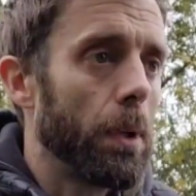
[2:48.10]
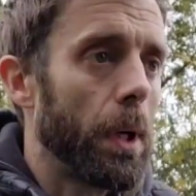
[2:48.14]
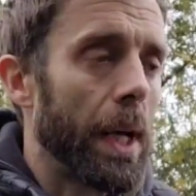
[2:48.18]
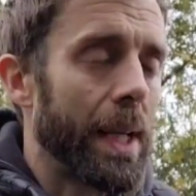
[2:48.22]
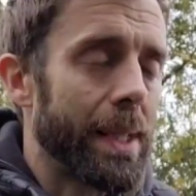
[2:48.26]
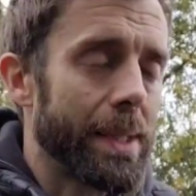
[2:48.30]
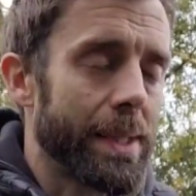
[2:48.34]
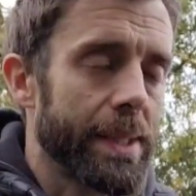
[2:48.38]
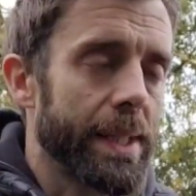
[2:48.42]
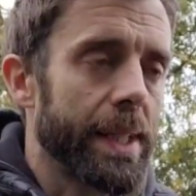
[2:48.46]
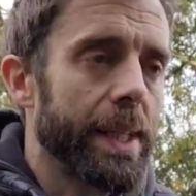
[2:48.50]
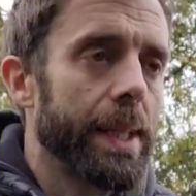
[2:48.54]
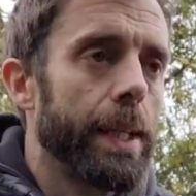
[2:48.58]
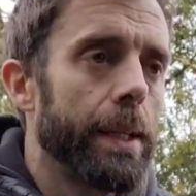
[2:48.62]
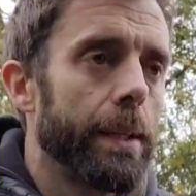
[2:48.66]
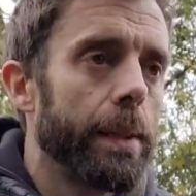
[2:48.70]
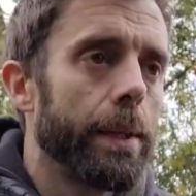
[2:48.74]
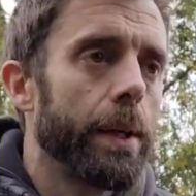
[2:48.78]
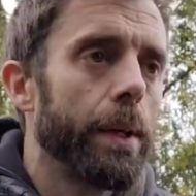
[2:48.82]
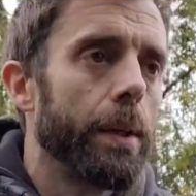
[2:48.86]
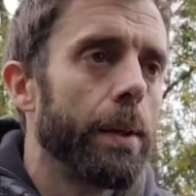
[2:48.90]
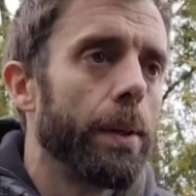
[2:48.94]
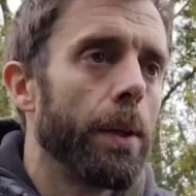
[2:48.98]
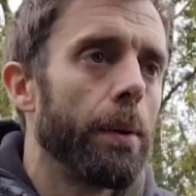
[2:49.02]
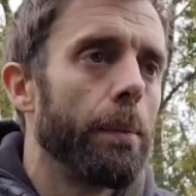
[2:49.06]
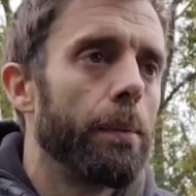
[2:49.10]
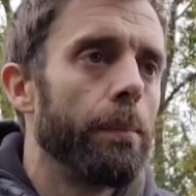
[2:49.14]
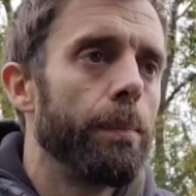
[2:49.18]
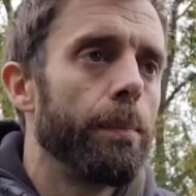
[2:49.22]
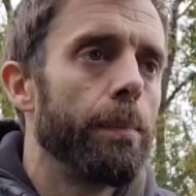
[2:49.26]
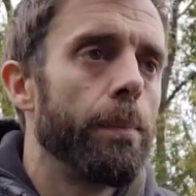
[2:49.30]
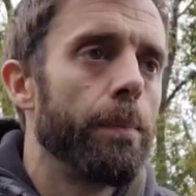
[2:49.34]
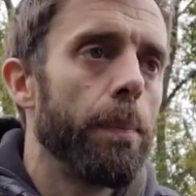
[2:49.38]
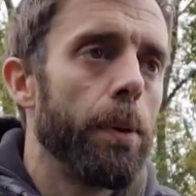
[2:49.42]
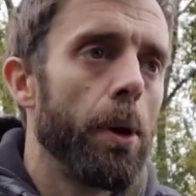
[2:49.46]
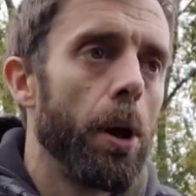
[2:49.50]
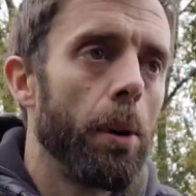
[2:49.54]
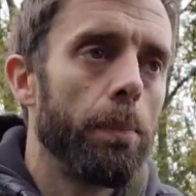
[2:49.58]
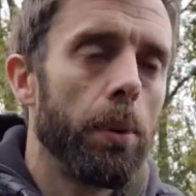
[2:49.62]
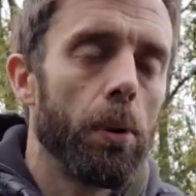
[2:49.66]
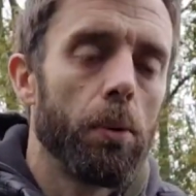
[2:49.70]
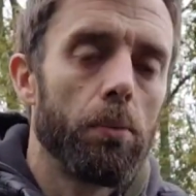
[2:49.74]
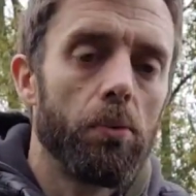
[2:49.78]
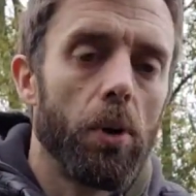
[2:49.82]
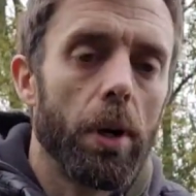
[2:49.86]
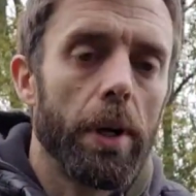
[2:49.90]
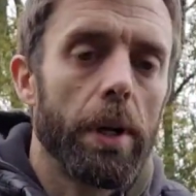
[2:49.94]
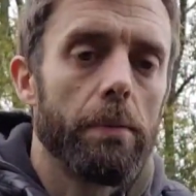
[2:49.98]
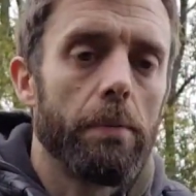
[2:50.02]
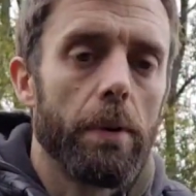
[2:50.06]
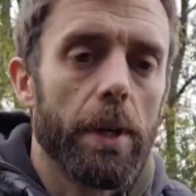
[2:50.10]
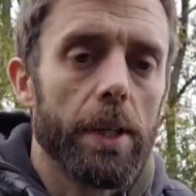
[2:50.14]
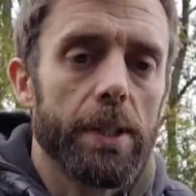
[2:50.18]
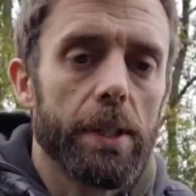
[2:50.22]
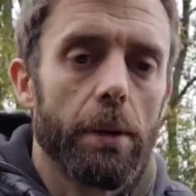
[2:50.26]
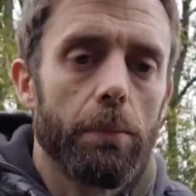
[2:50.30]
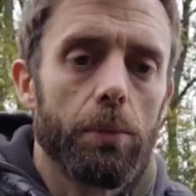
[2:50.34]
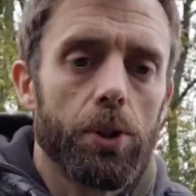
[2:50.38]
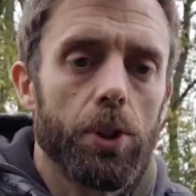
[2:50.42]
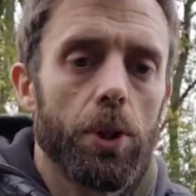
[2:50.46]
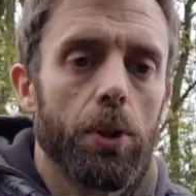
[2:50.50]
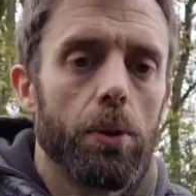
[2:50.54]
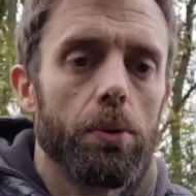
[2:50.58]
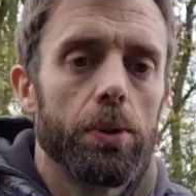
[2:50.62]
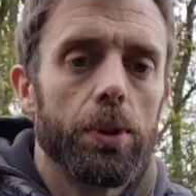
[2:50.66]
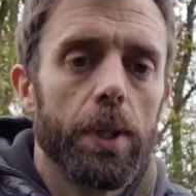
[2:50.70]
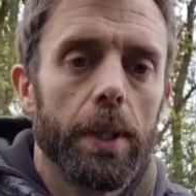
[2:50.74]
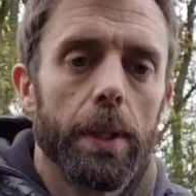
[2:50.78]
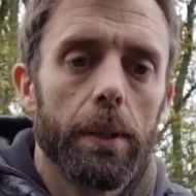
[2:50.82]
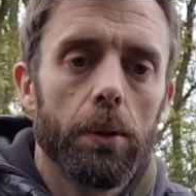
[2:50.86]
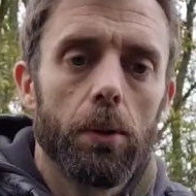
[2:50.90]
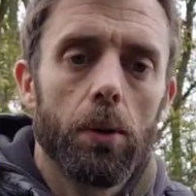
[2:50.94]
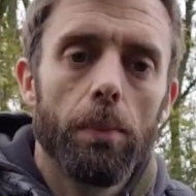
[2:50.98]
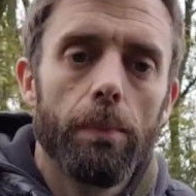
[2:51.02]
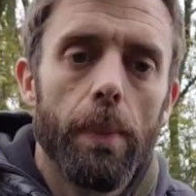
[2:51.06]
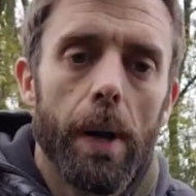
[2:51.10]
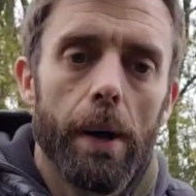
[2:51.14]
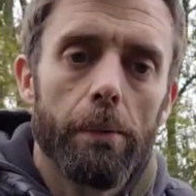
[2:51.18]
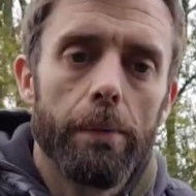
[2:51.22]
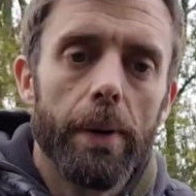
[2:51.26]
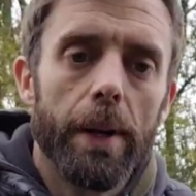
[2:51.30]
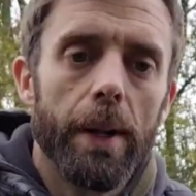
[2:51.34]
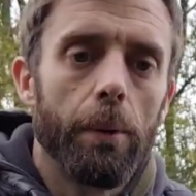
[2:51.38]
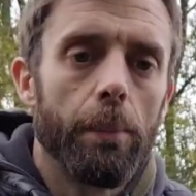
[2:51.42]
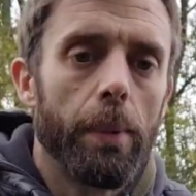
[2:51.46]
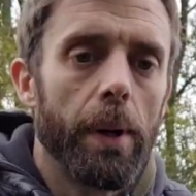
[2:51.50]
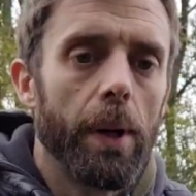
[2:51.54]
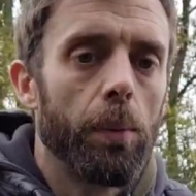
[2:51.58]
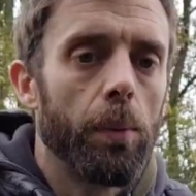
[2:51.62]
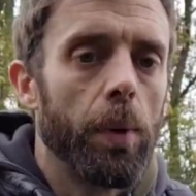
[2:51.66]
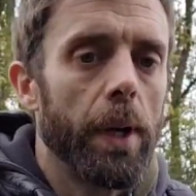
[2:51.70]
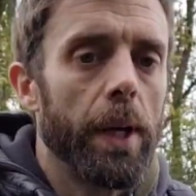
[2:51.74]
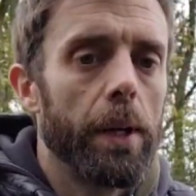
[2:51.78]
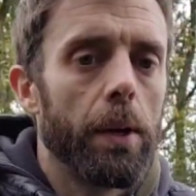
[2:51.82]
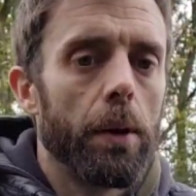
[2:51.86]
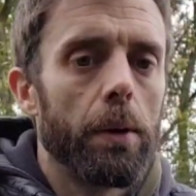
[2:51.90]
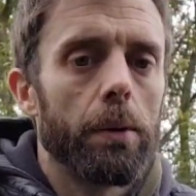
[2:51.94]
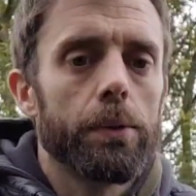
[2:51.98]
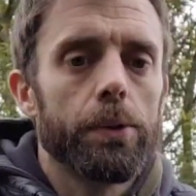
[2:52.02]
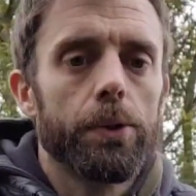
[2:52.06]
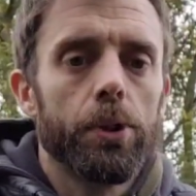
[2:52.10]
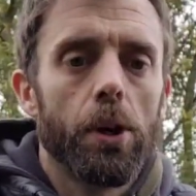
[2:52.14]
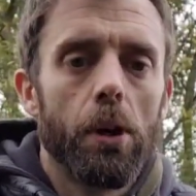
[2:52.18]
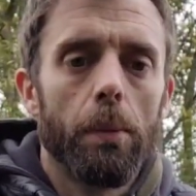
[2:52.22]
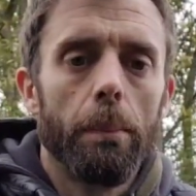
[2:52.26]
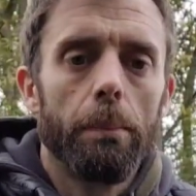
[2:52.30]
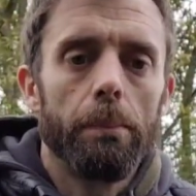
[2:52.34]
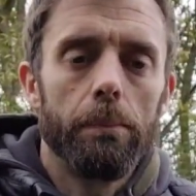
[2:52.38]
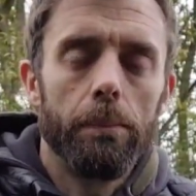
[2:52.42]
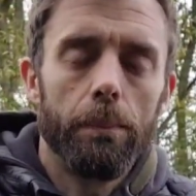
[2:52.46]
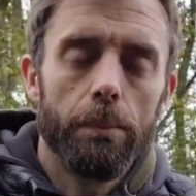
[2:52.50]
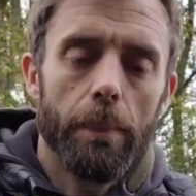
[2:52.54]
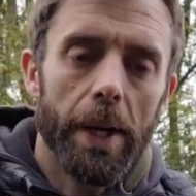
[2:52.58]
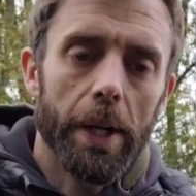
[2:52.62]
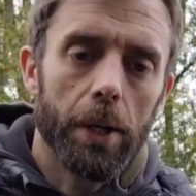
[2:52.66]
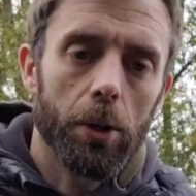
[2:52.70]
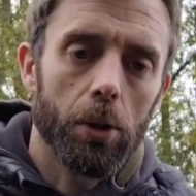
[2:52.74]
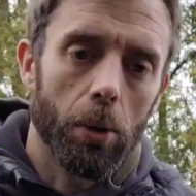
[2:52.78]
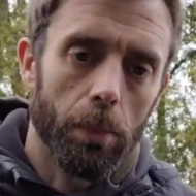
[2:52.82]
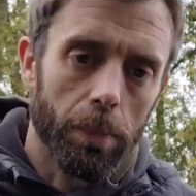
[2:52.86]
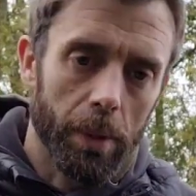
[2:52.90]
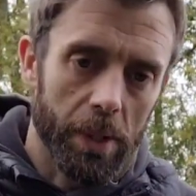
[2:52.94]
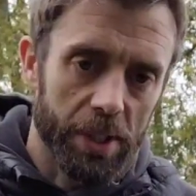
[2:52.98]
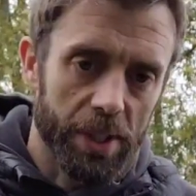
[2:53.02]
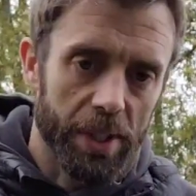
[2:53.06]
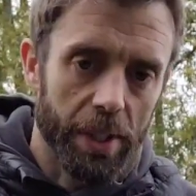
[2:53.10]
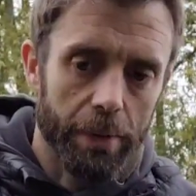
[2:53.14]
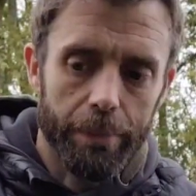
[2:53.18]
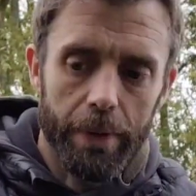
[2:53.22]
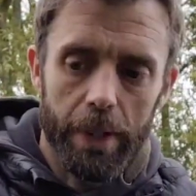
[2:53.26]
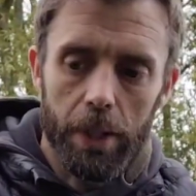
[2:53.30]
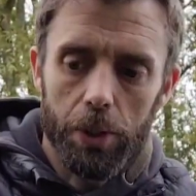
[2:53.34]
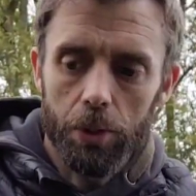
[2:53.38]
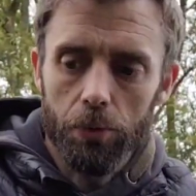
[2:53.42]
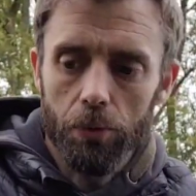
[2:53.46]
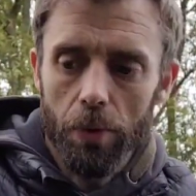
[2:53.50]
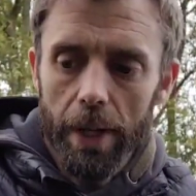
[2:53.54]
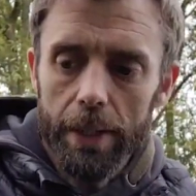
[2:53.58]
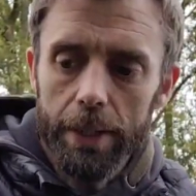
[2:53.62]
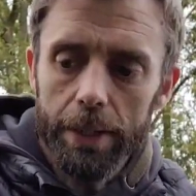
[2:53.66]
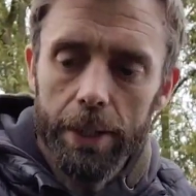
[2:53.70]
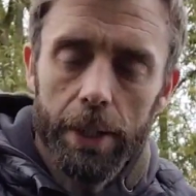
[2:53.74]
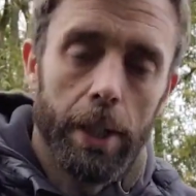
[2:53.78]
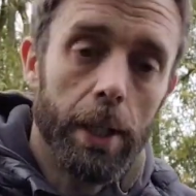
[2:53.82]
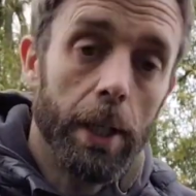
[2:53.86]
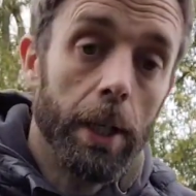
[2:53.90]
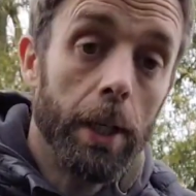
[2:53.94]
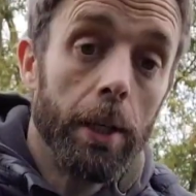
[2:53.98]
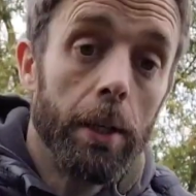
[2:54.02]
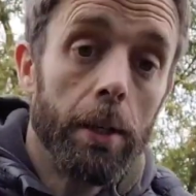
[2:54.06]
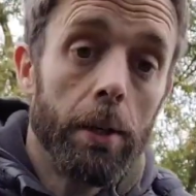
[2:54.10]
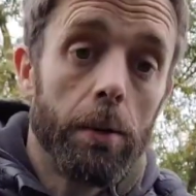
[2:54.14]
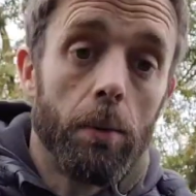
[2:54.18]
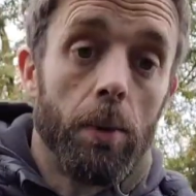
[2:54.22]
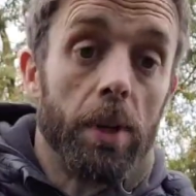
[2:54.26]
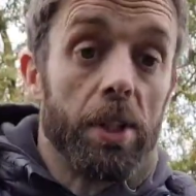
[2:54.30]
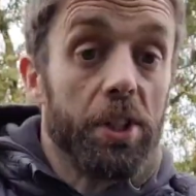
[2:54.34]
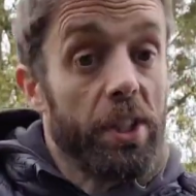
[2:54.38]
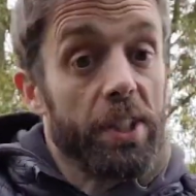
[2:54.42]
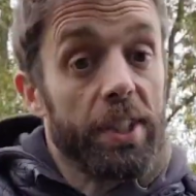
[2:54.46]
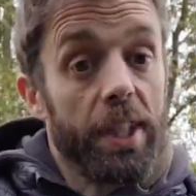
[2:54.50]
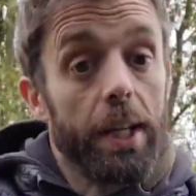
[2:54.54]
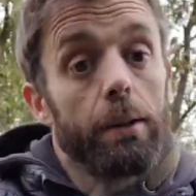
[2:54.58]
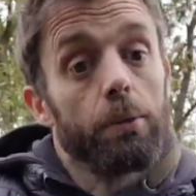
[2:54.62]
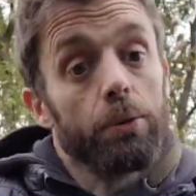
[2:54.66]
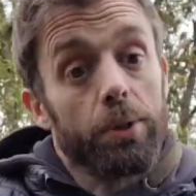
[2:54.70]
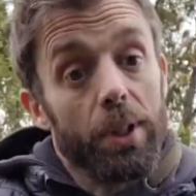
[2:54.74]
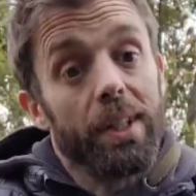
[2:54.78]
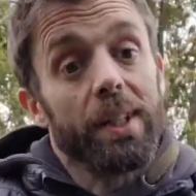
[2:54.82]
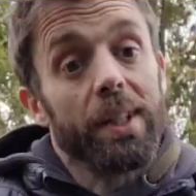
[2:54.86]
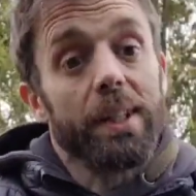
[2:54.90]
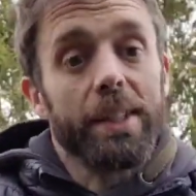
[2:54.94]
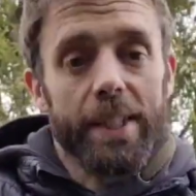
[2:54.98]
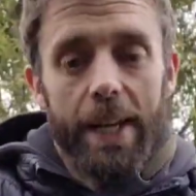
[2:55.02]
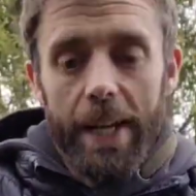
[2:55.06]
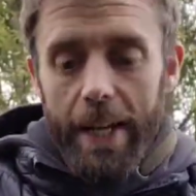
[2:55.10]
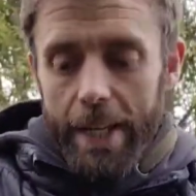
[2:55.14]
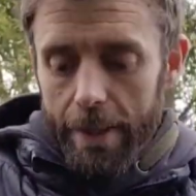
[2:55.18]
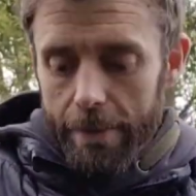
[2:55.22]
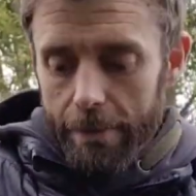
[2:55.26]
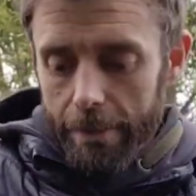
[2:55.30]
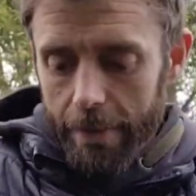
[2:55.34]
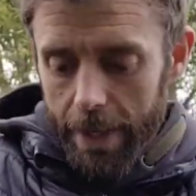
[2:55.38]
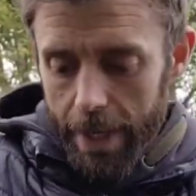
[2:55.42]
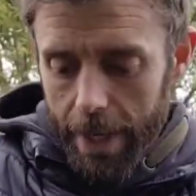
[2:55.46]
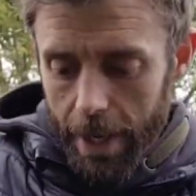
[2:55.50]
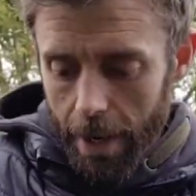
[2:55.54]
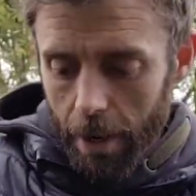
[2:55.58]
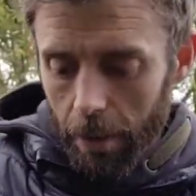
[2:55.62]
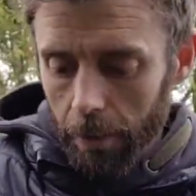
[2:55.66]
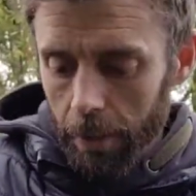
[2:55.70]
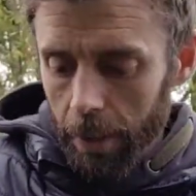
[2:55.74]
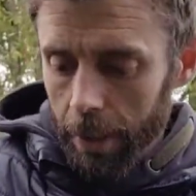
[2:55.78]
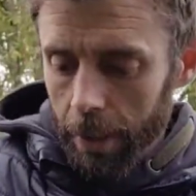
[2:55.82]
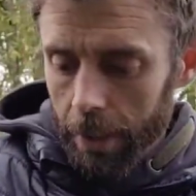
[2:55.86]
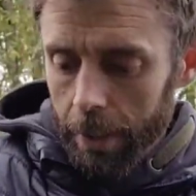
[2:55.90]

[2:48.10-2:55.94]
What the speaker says: I'd seen that the pop-up Ronnie rigs I was using come back with a little bit of weed on, so I made a couple of stiff inch rigs, which I said I was going to say in the video.